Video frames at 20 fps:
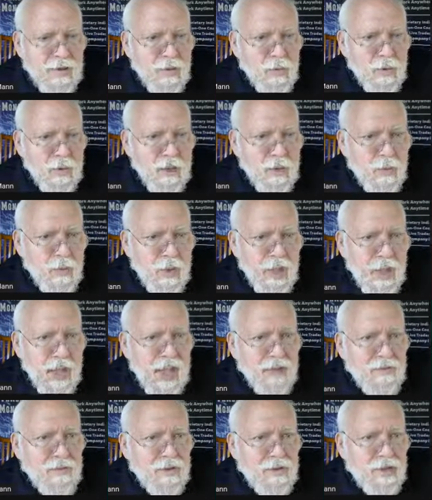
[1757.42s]
We
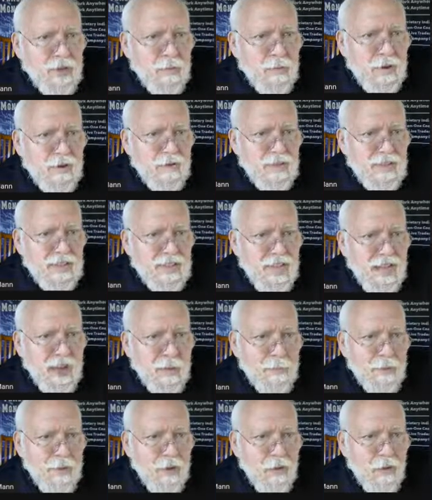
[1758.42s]
have a little bit of a
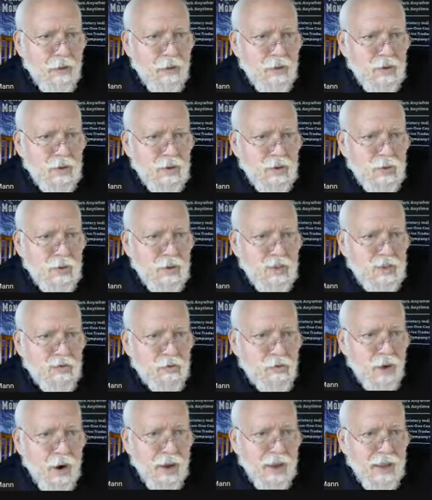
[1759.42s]
setup here on the Swiss
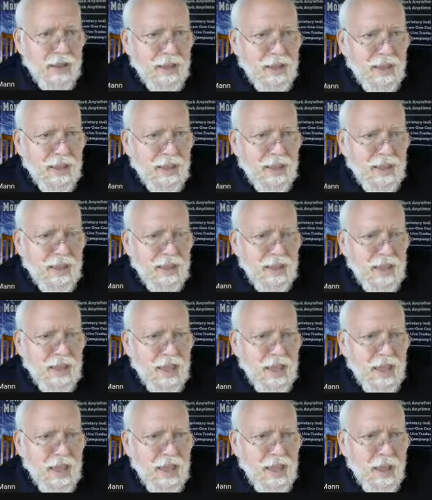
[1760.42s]
franc
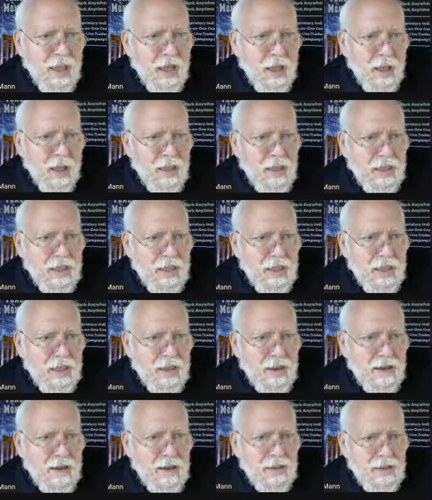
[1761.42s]

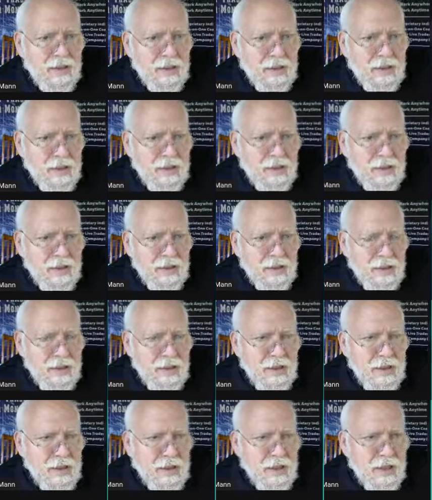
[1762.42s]
yen.
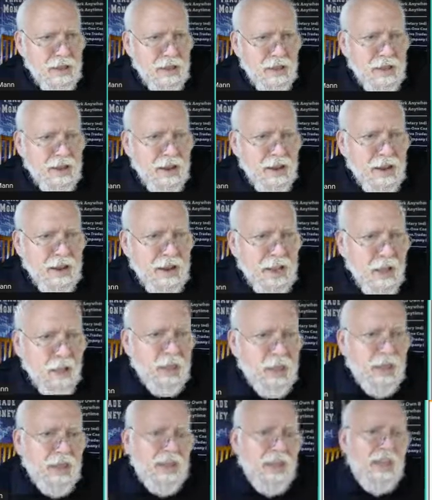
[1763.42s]
Now
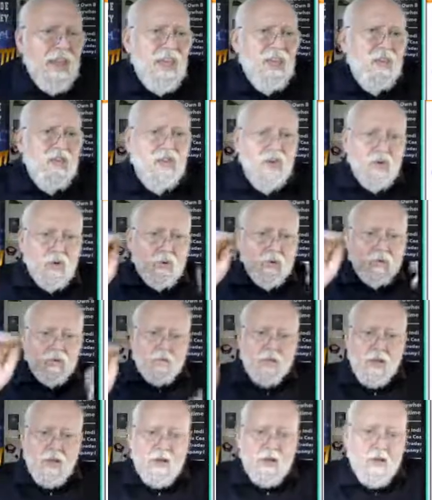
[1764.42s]
the issue,
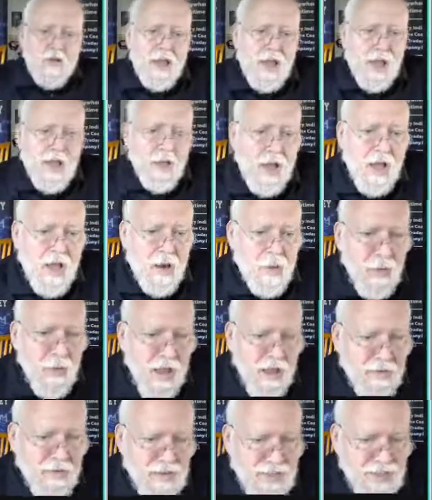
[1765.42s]
and how do we
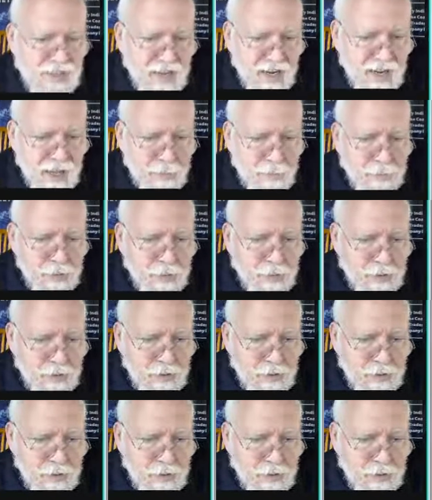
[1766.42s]
have this set up?